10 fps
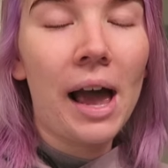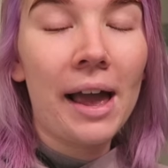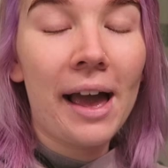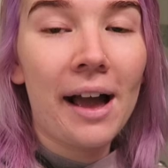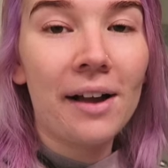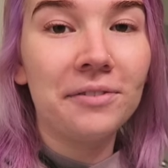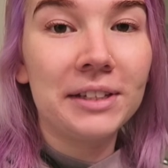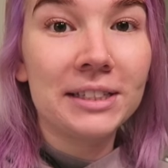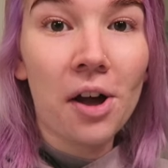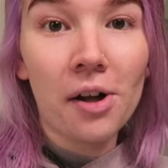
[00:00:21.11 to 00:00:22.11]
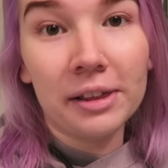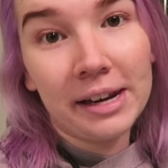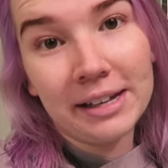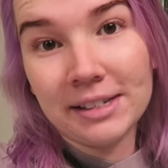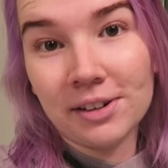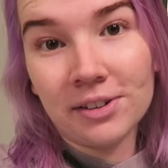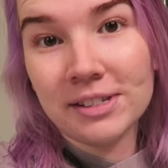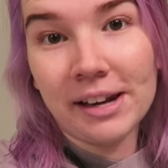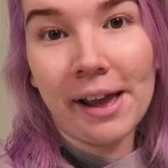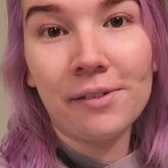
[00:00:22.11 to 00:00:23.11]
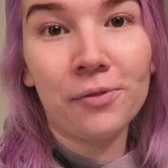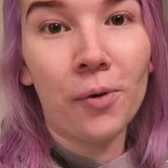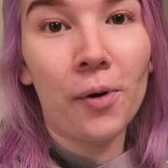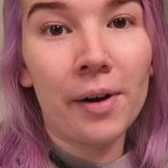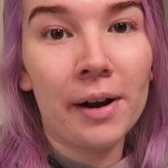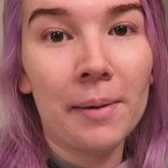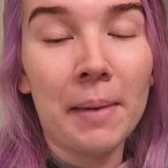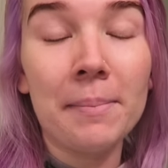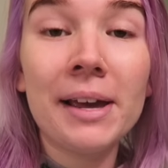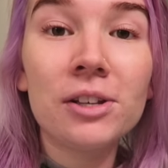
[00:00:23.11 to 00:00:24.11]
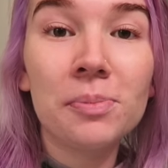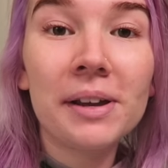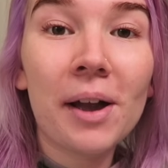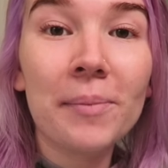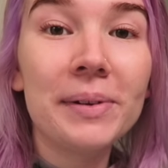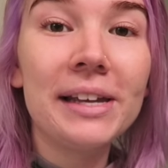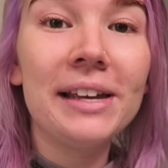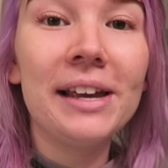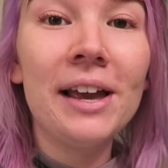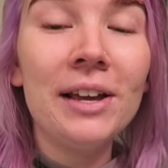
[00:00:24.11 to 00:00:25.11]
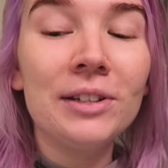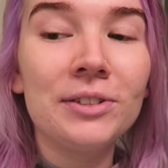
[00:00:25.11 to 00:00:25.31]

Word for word: I have this holiday dinner tonight for my management company.